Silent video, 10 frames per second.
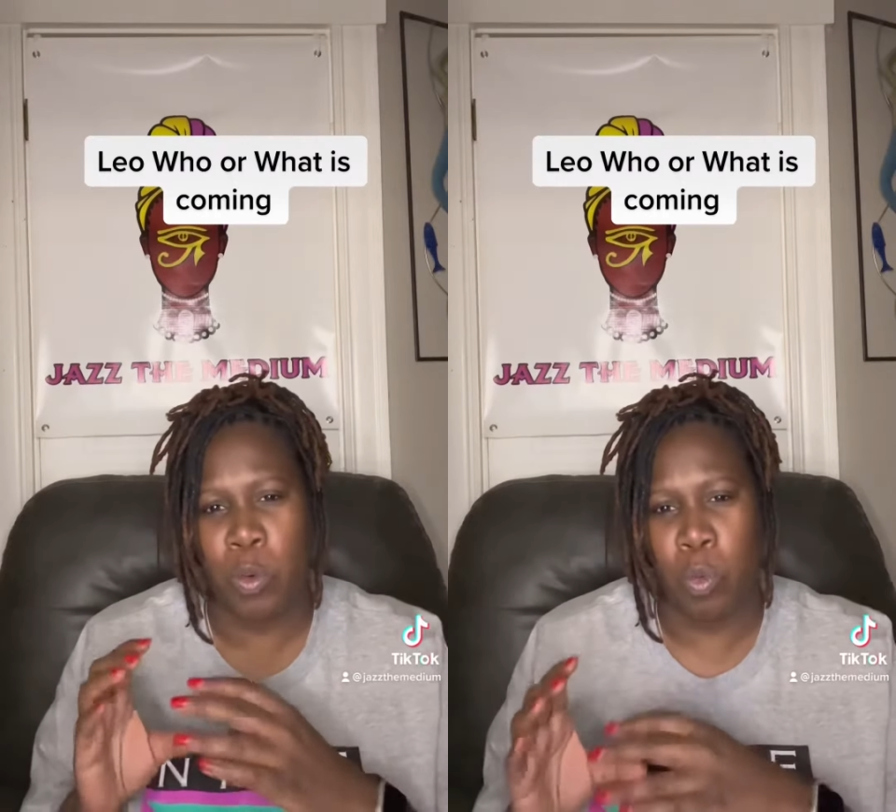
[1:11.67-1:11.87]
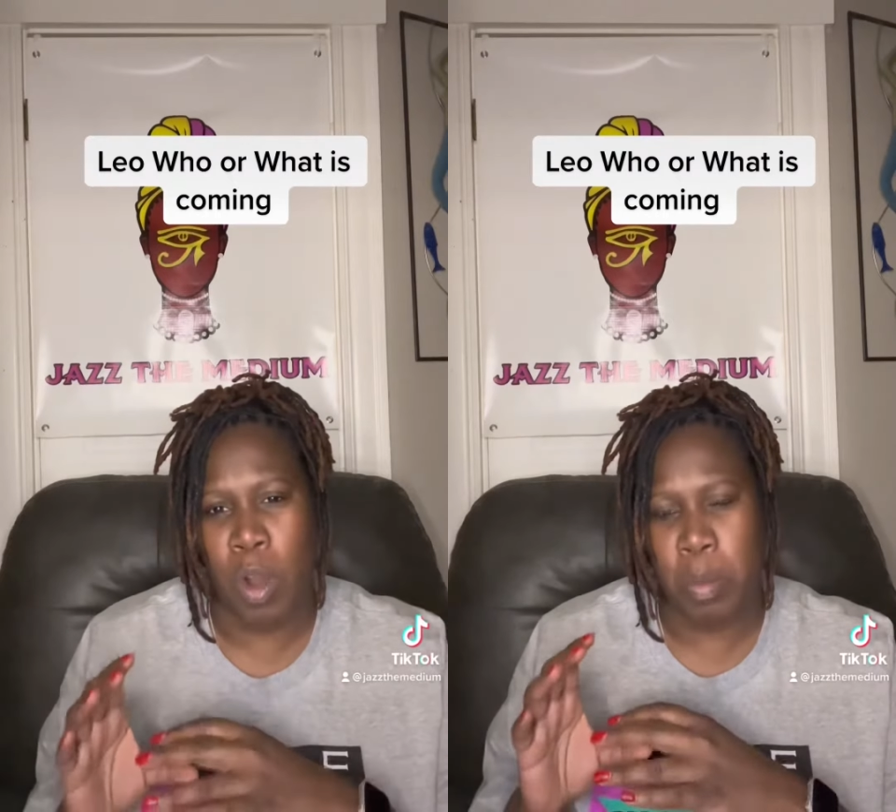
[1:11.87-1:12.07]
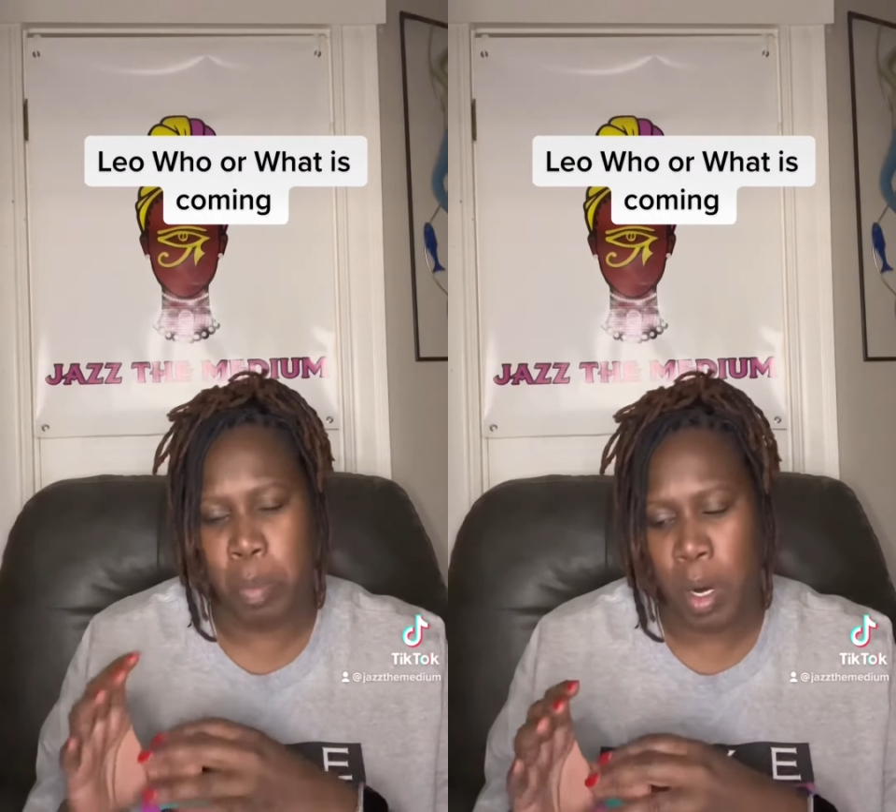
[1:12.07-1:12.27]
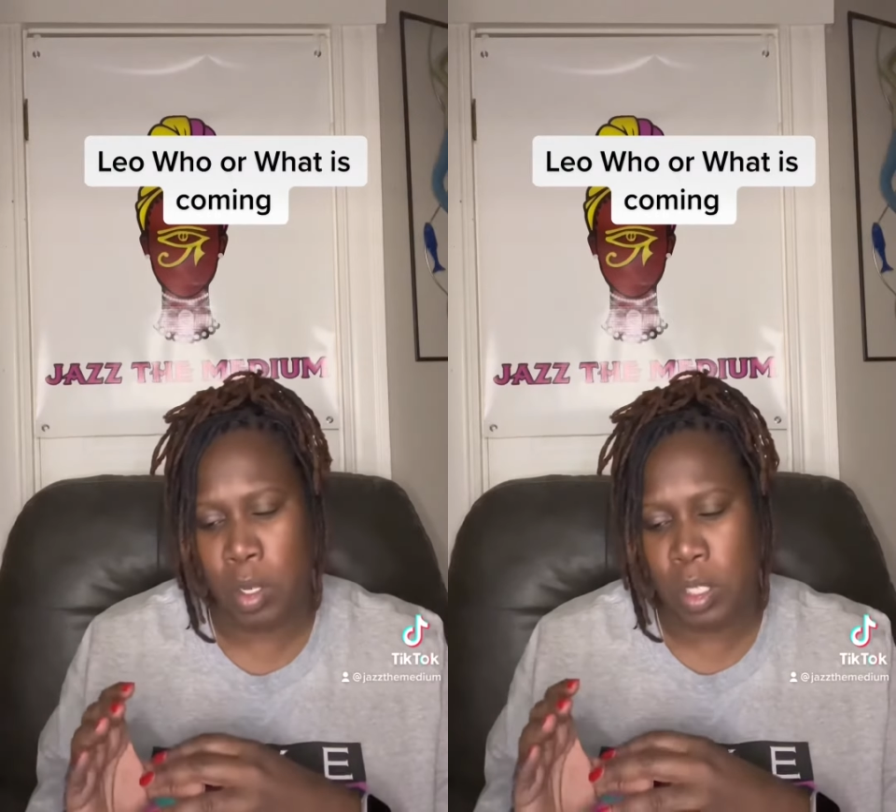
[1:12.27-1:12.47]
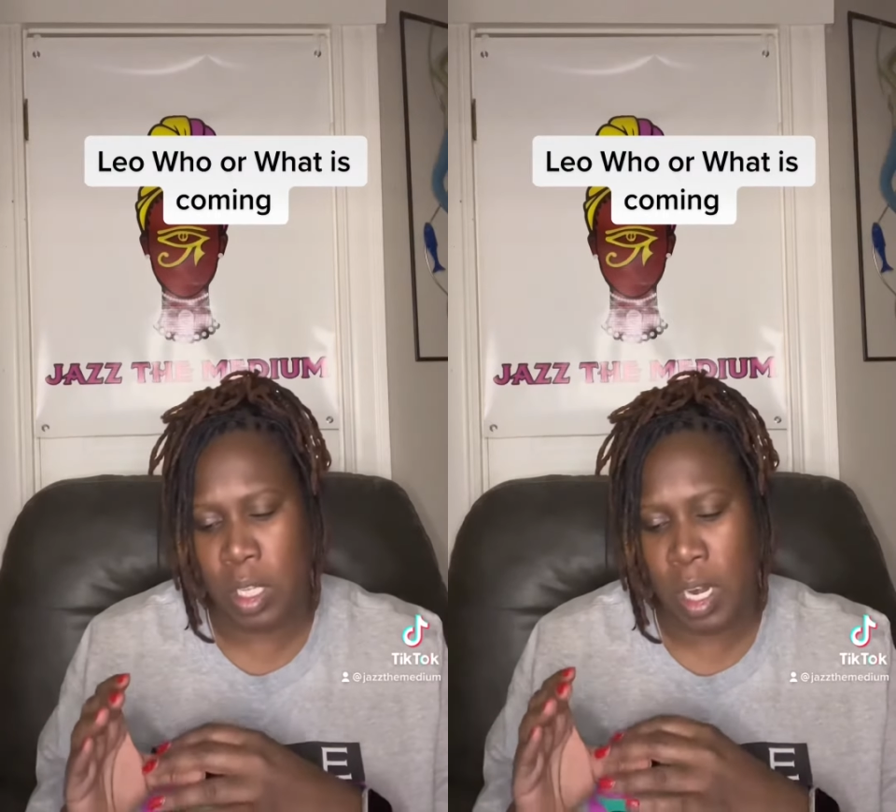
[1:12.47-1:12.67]
one
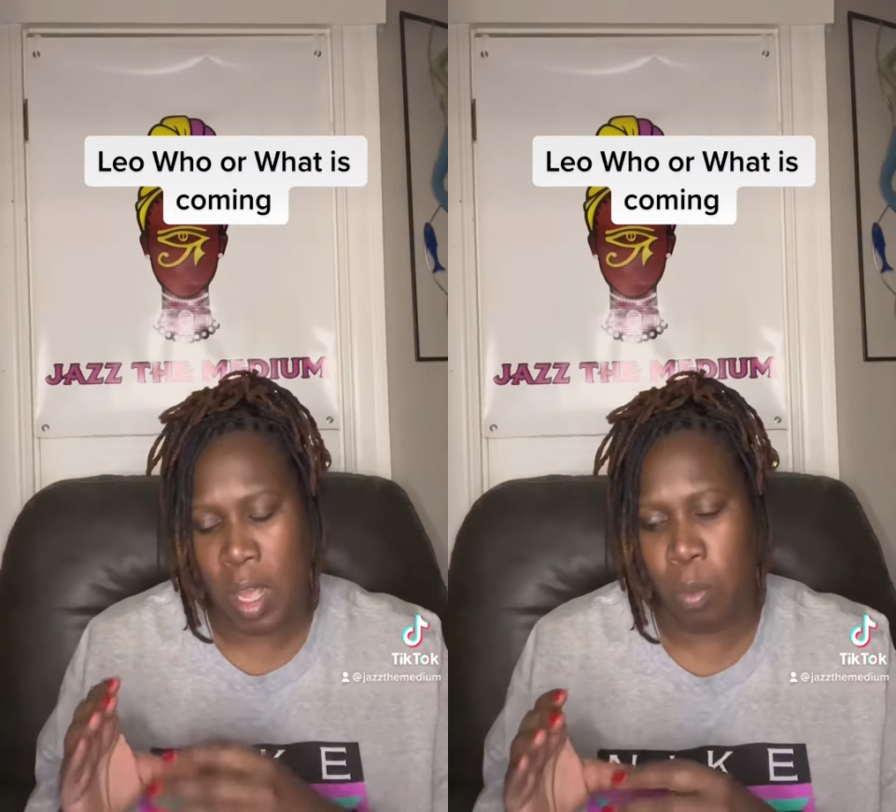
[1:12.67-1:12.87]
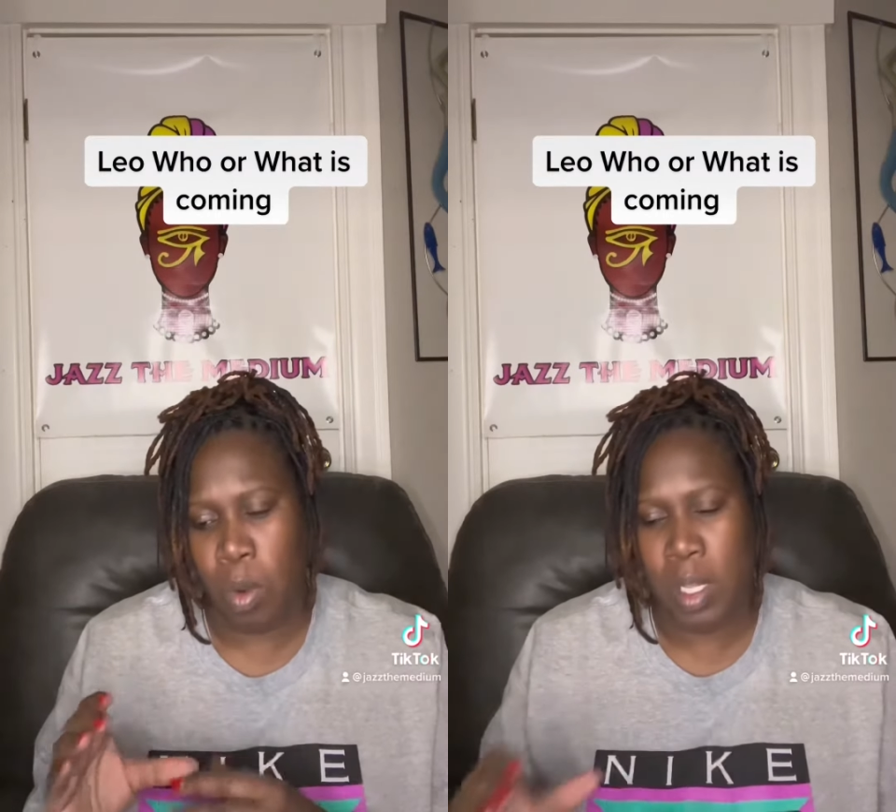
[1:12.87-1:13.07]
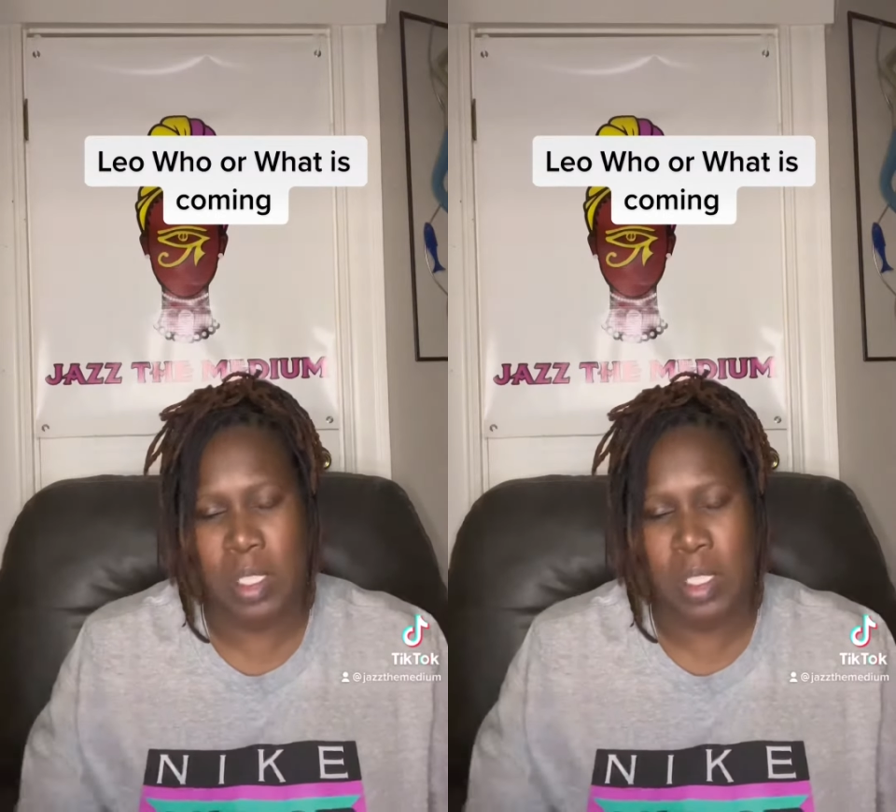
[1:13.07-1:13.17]
person at one